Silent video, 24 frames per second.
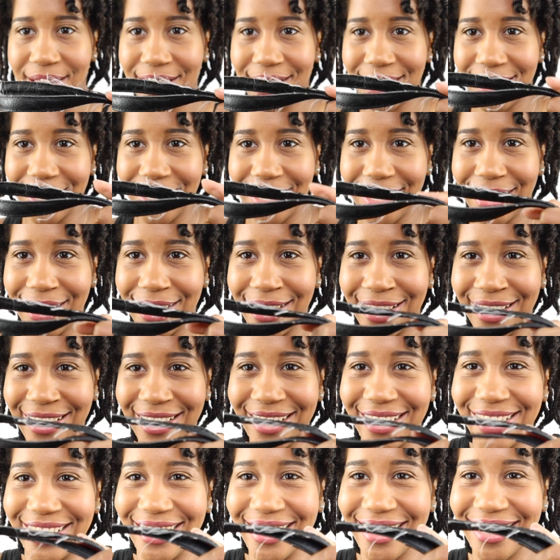to fray
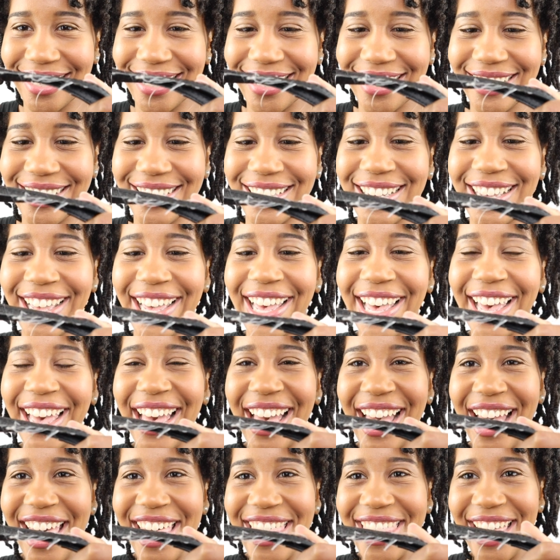and it just looks
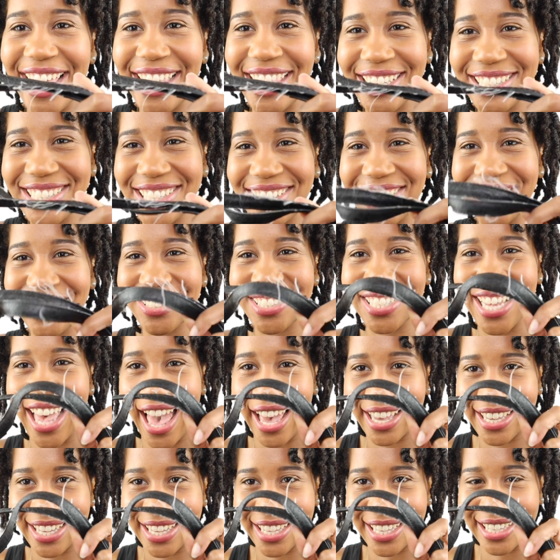tacky. I try
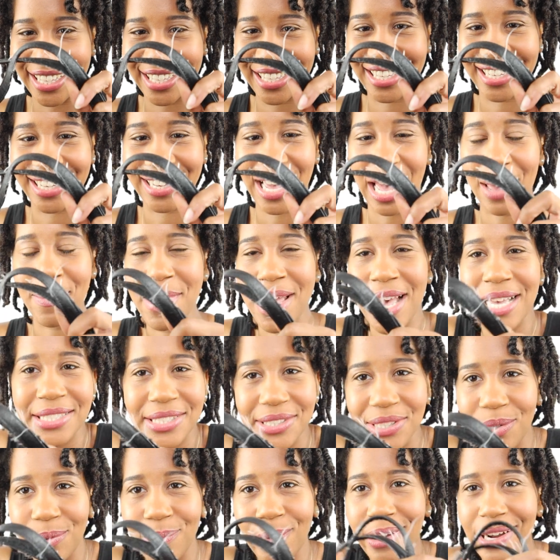to cut off the
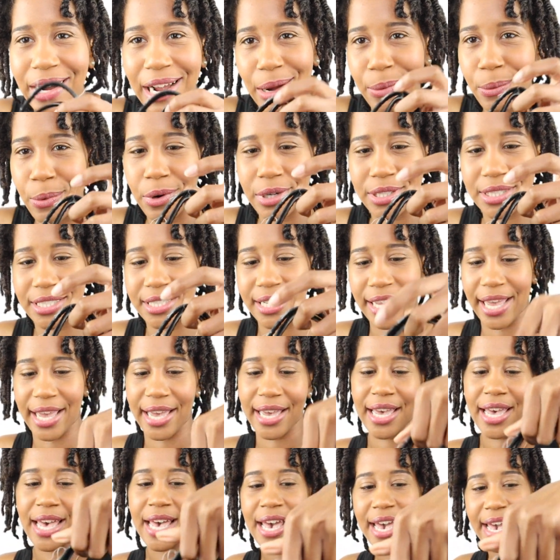frayed
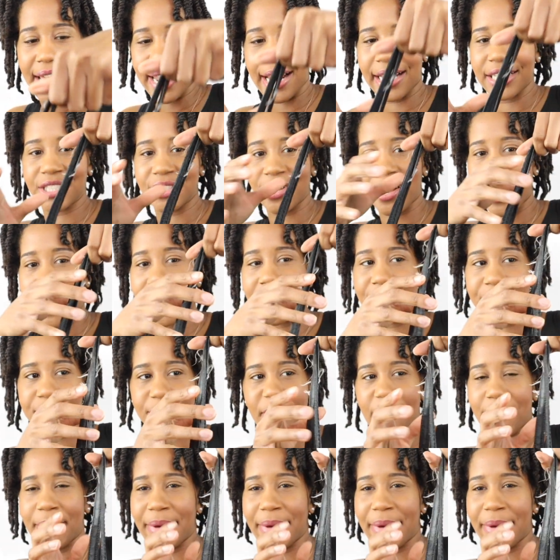part, but it still